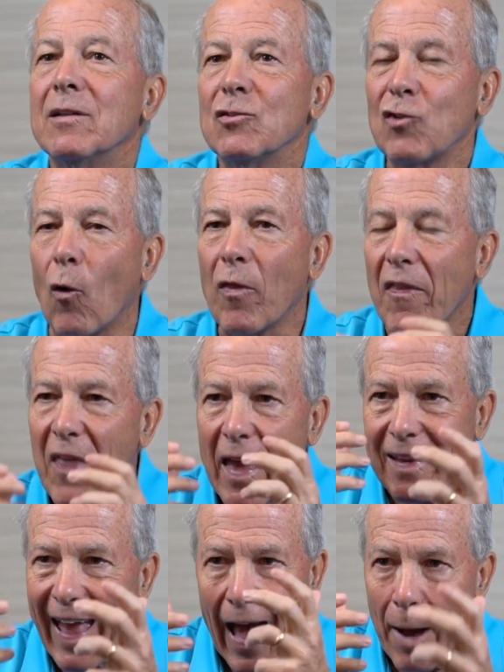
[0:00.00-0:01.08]
so that they
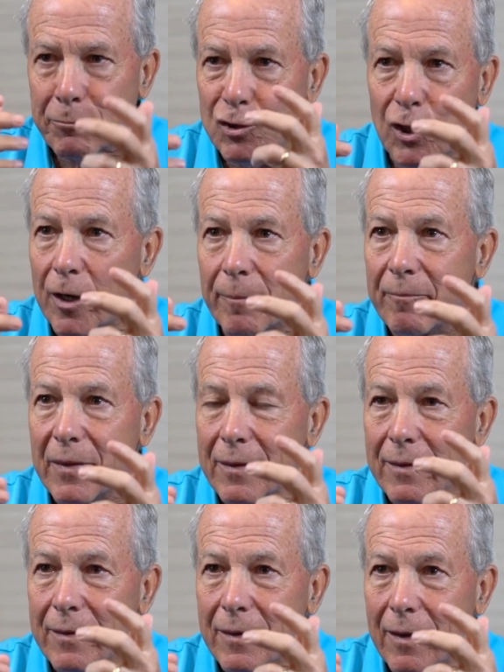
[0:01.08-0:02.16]
capture
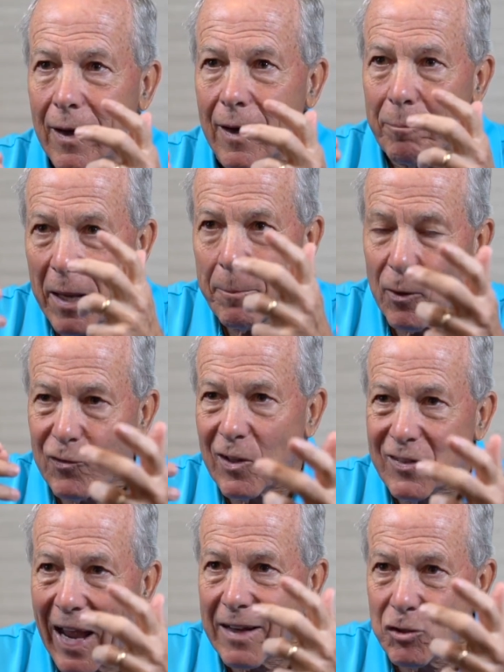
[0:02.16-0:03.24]
people's
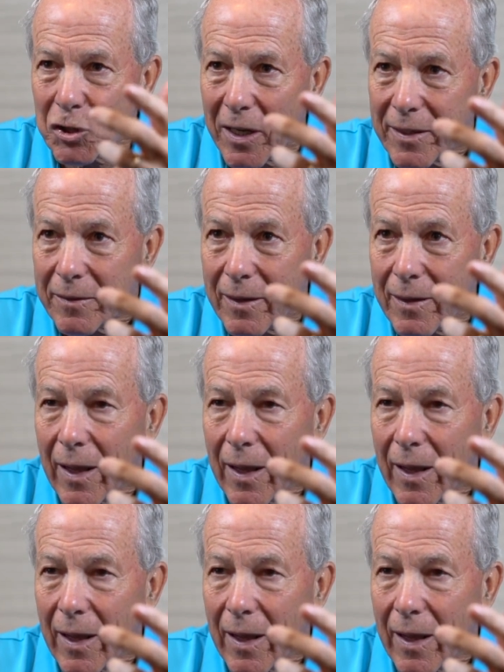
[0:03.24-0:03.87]
attention